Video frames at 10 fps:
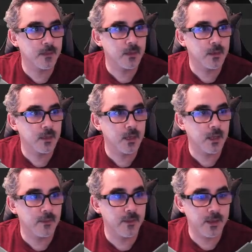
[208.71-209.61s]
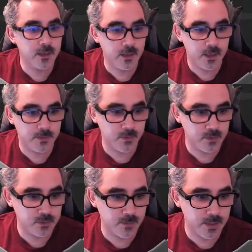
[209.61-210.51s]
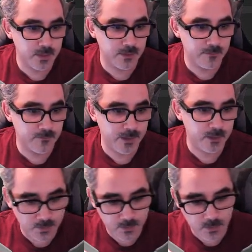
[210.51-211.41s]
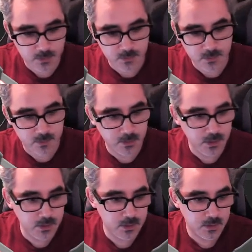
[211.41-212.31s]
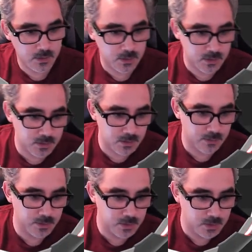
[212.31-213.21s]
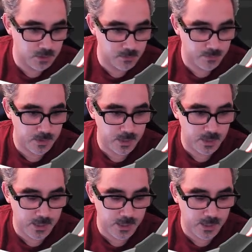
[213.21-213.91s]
And then I'm going to make the final one, Control D, and this is gonna be jump end.